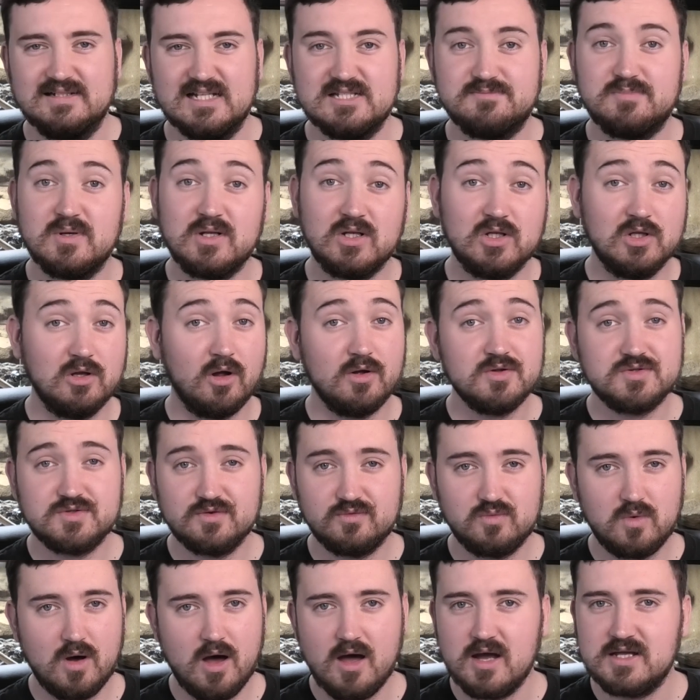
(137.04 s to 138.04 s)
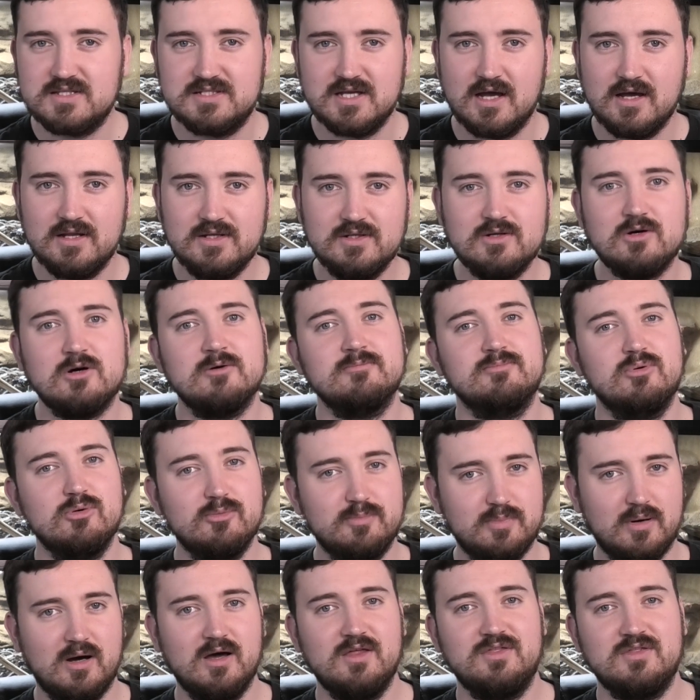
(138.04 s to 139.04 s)
There's been lots of work done on ball
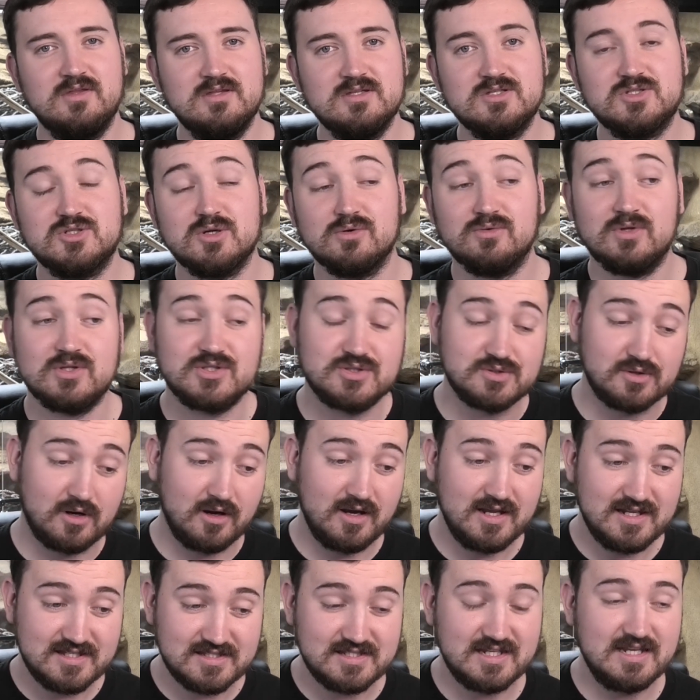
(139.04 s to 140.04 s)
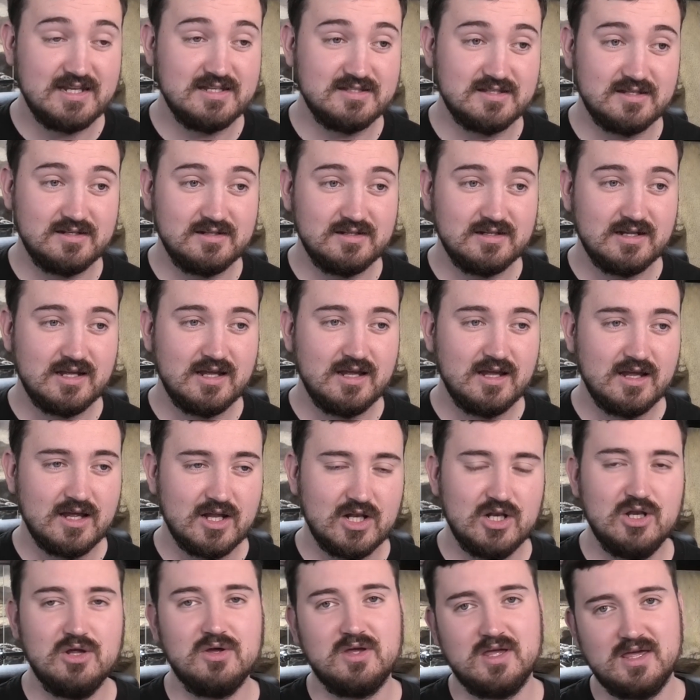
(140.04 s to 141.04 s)
pythons during the dry season,
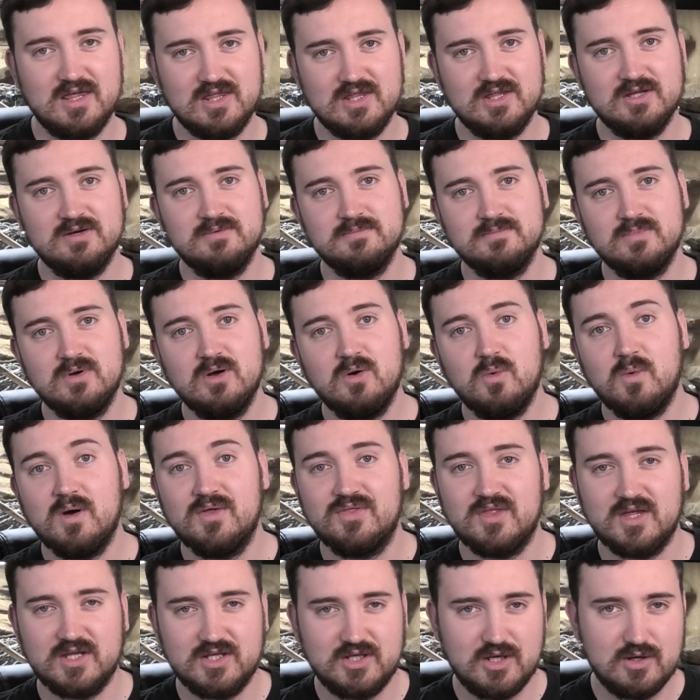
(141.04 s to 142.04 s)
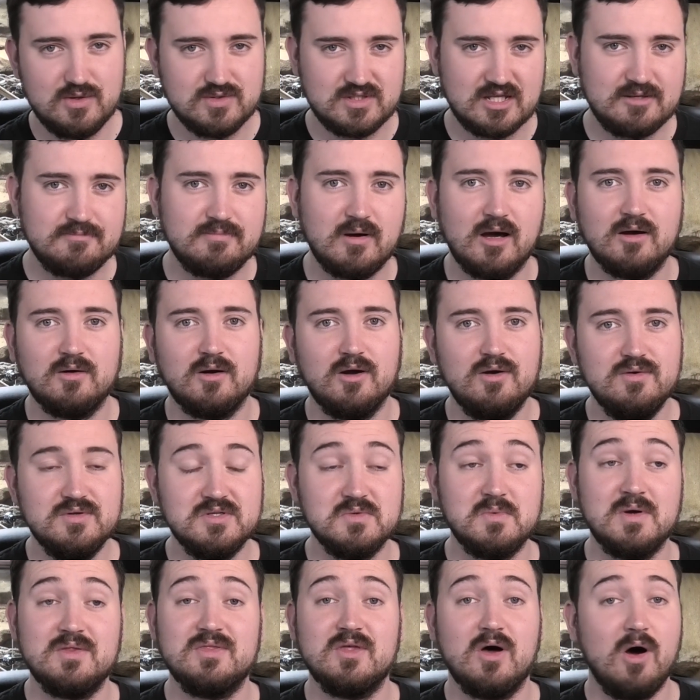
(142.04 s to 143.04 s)
looking at them when they're using
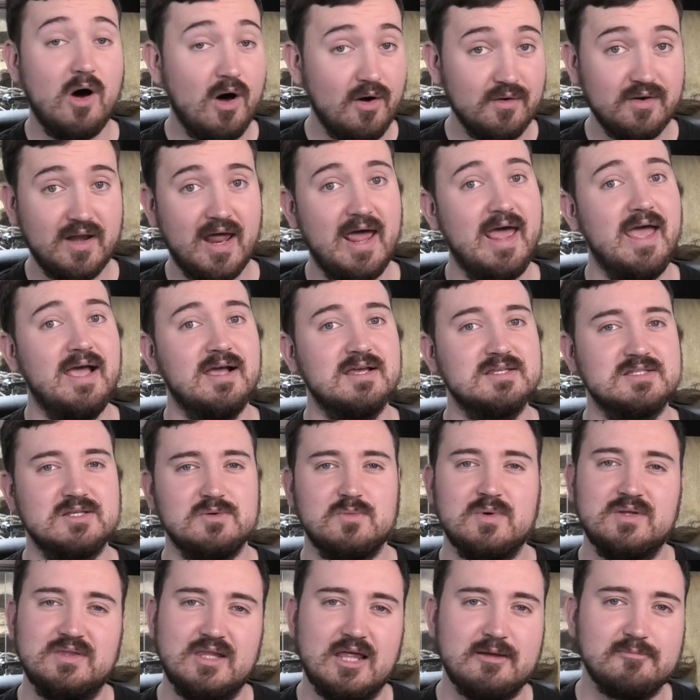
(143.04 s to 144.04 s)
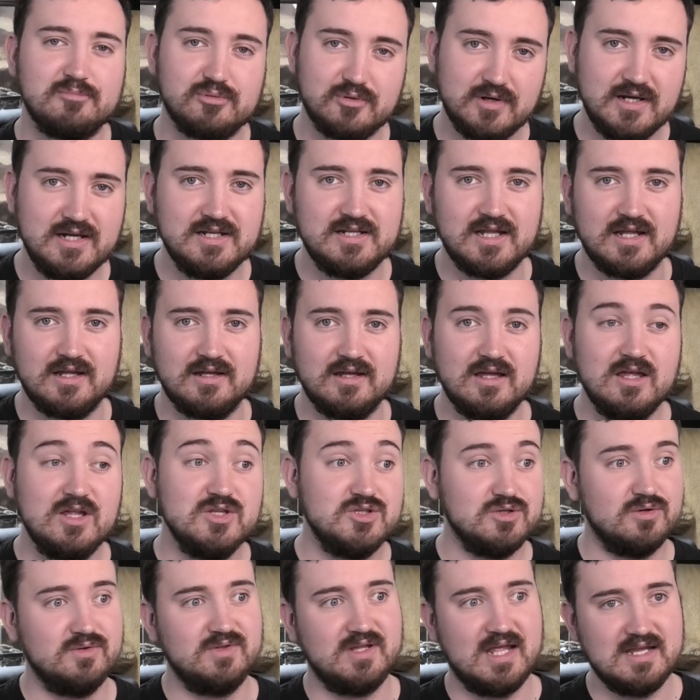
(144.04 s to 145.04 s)
burrows, or when they're on eggs, when they're breeding,
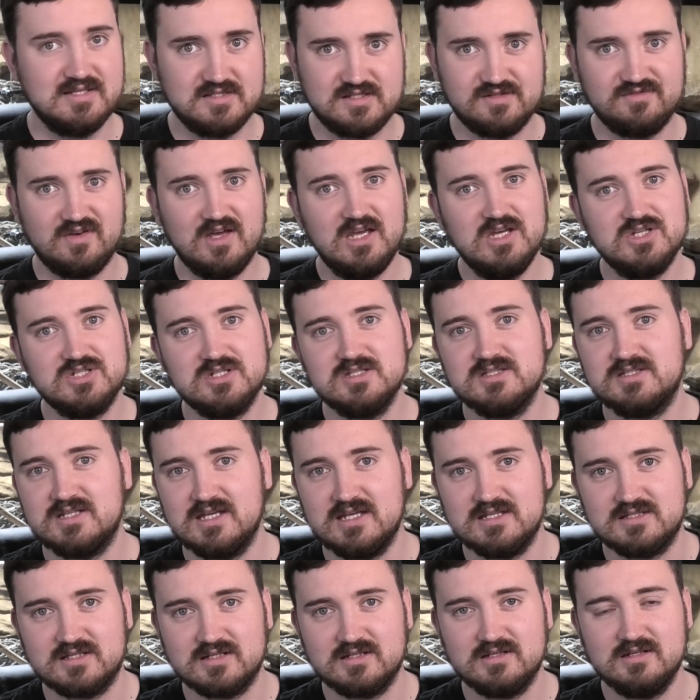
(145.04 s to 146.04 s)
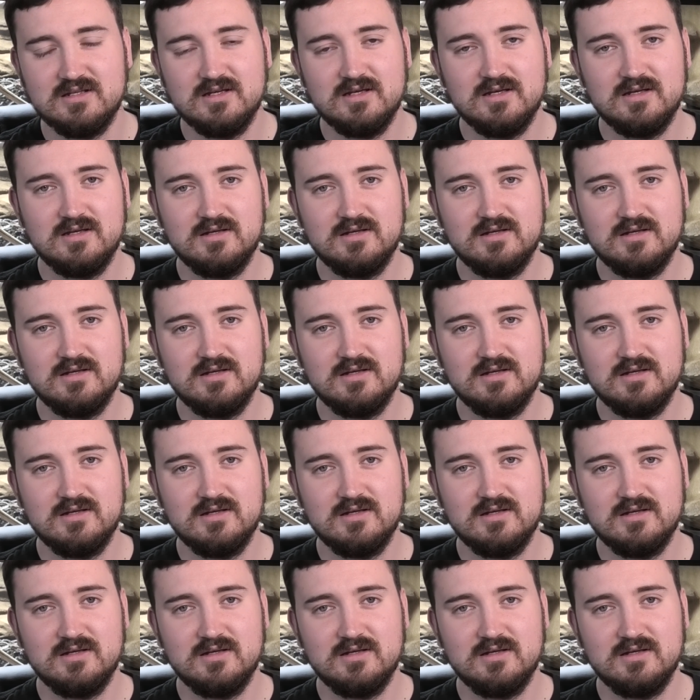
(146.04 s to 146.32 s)
during the estivation season.